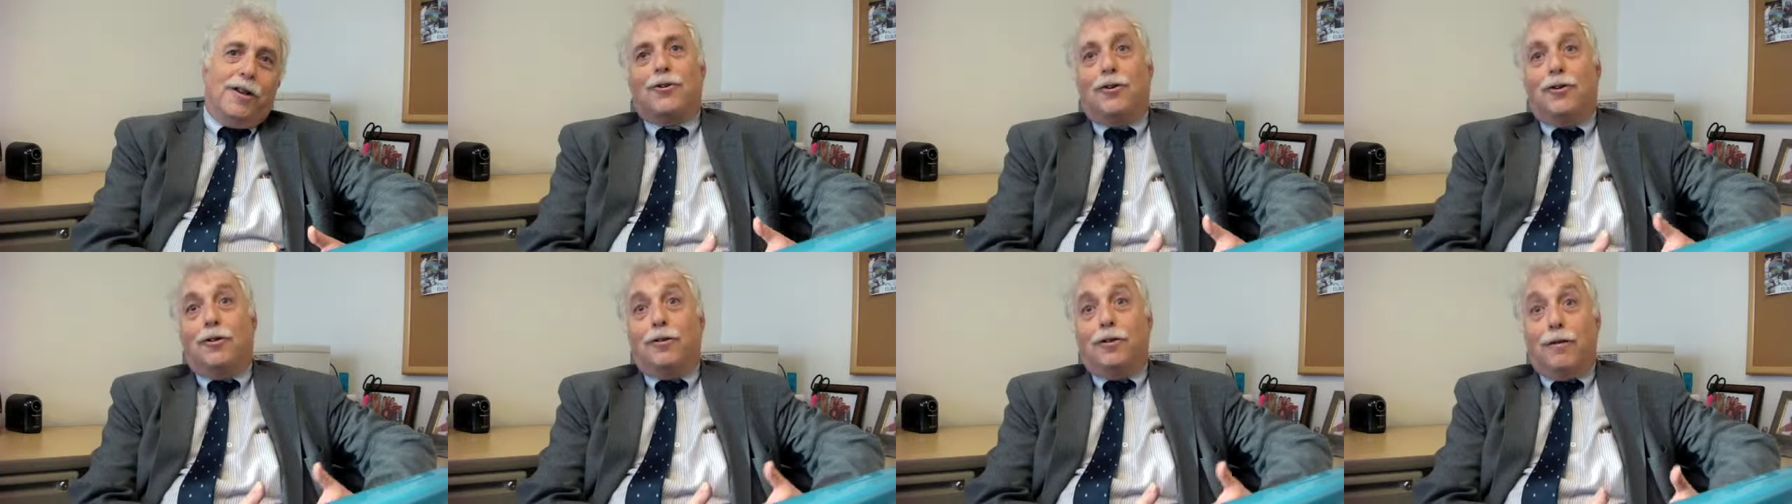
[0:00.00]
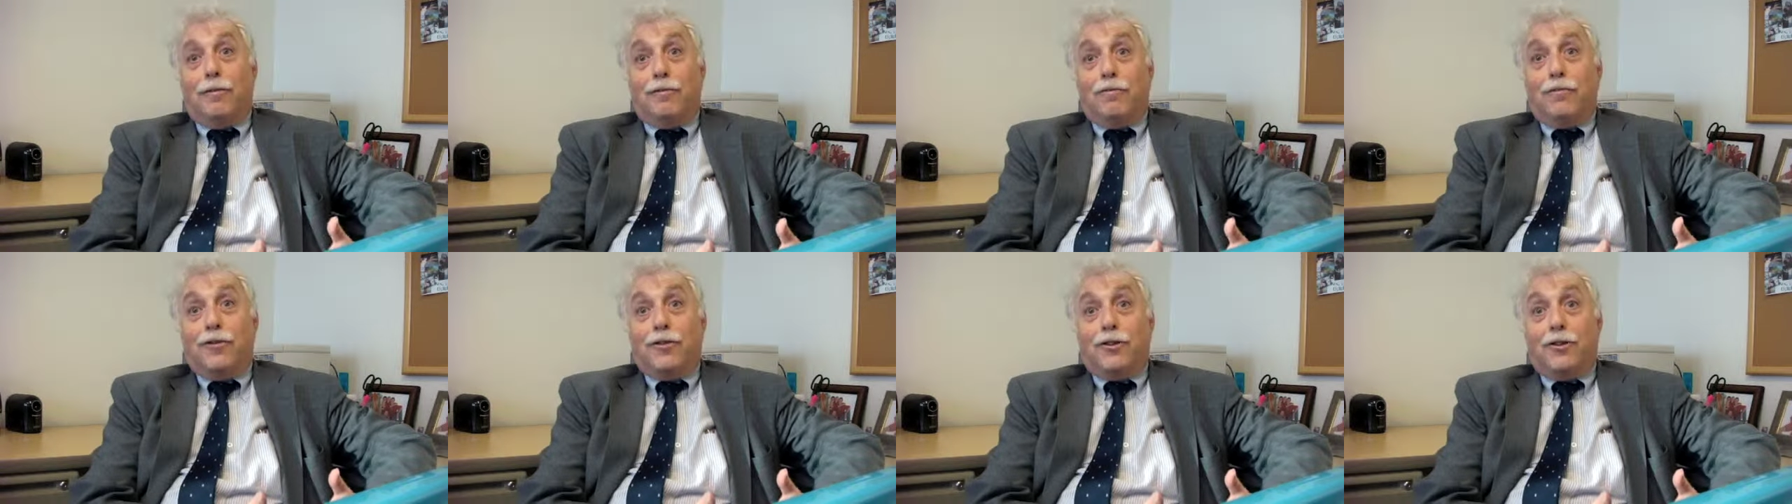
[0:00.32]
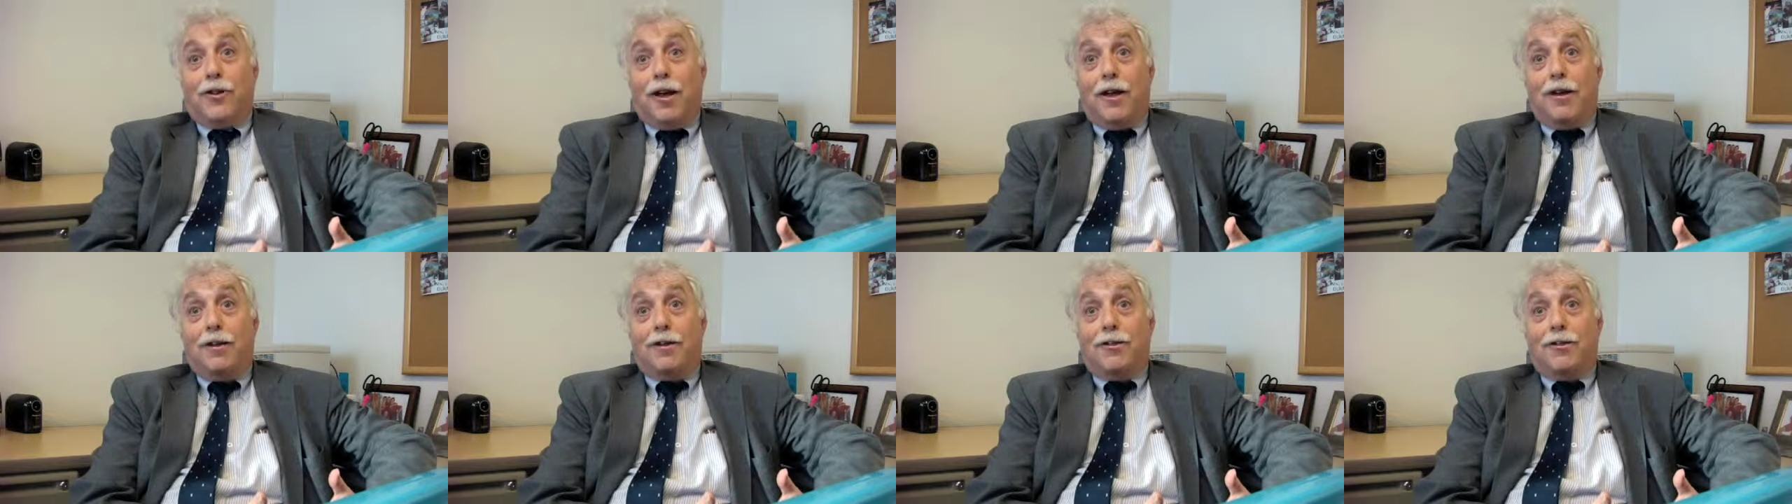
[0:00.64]
called
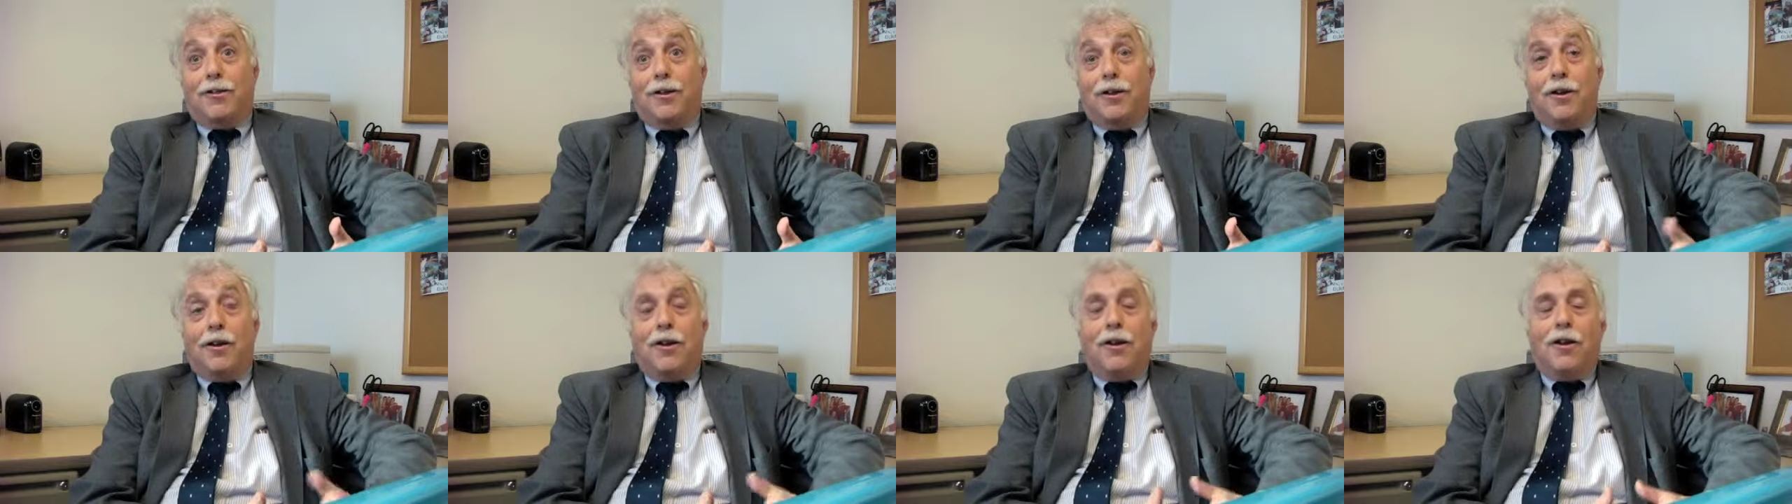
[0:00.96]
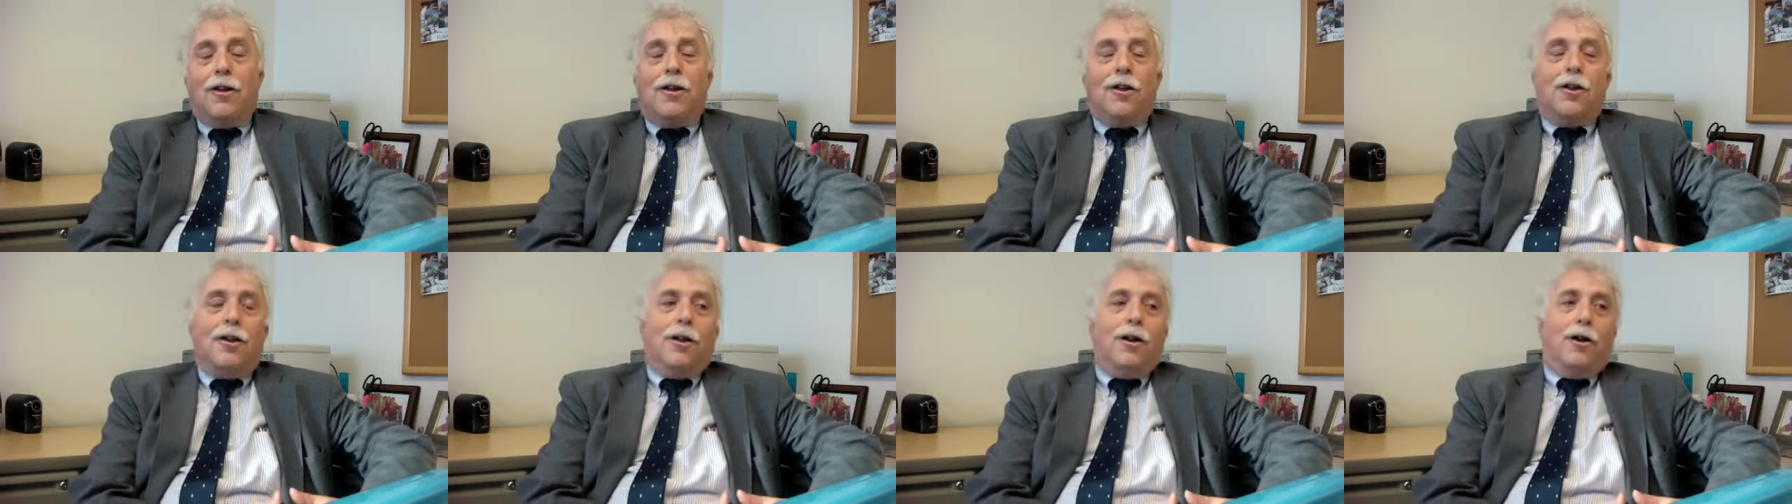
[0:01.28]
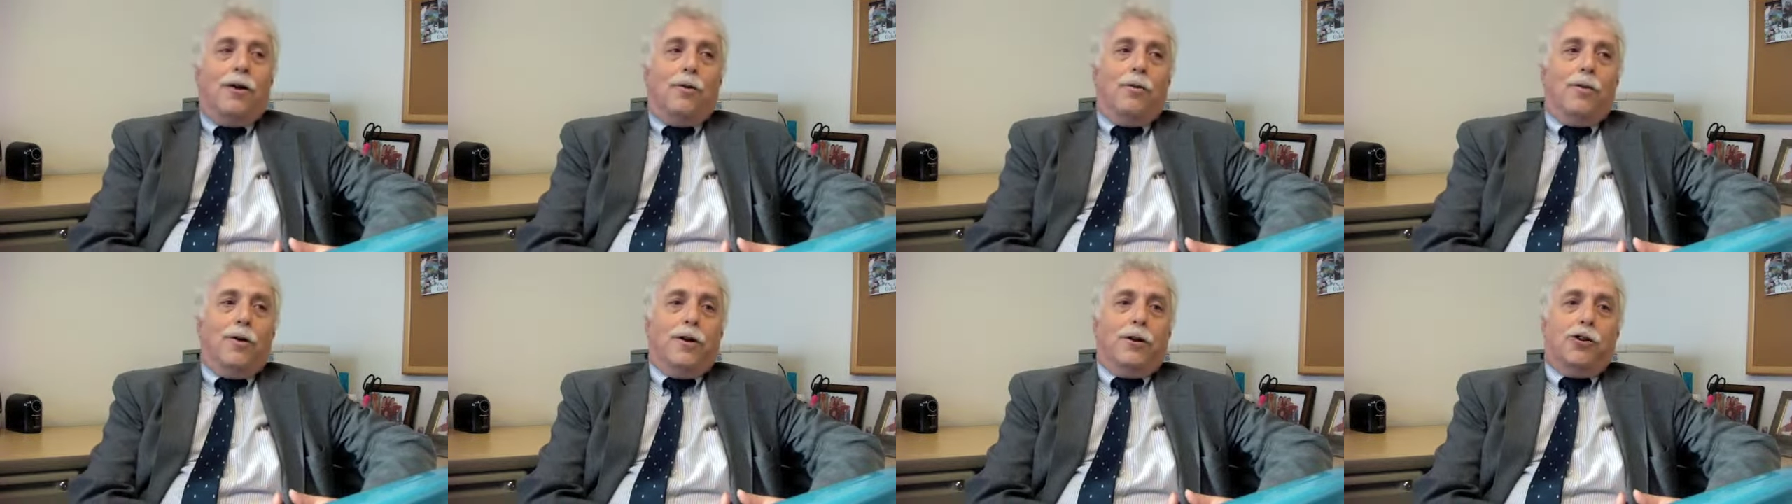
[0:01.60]
lymphocytes,
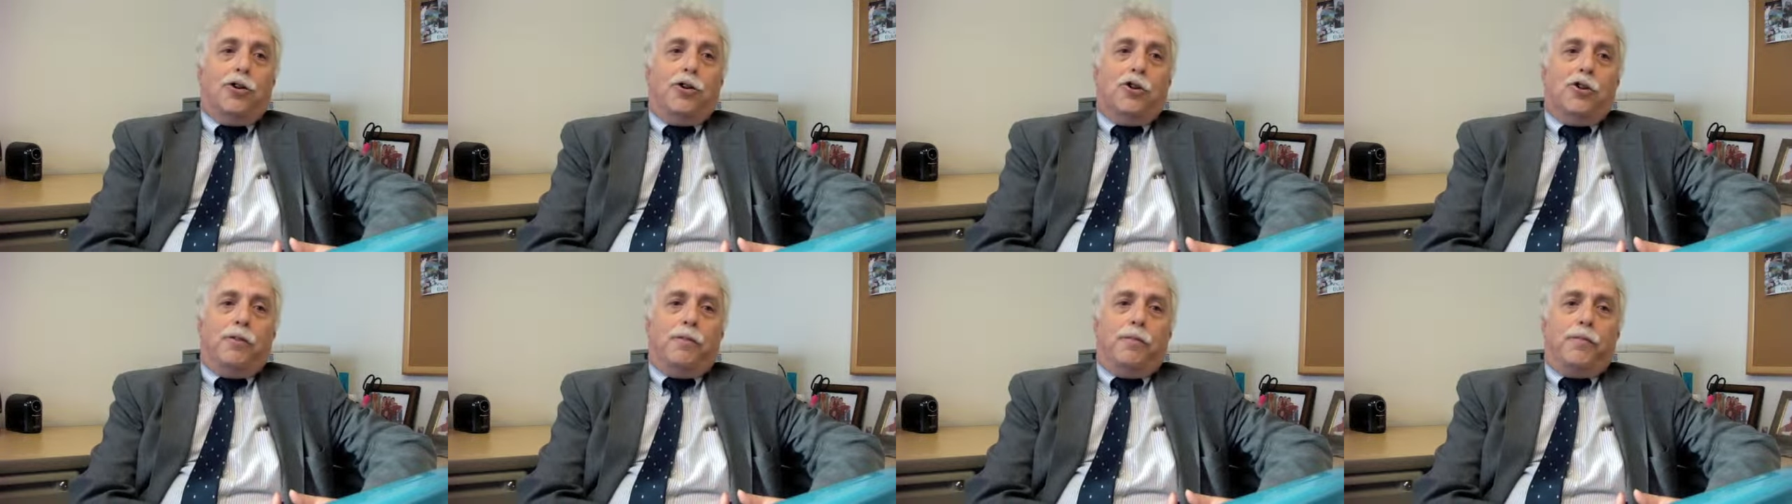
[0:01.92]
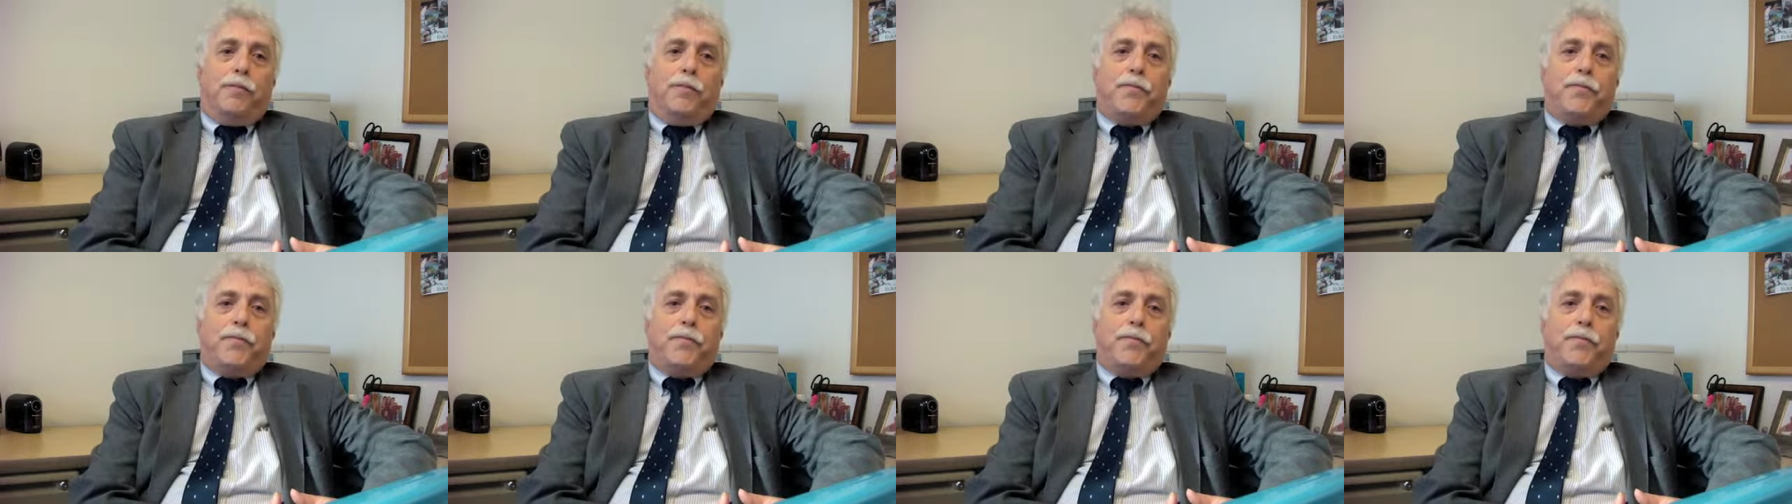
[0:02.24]
which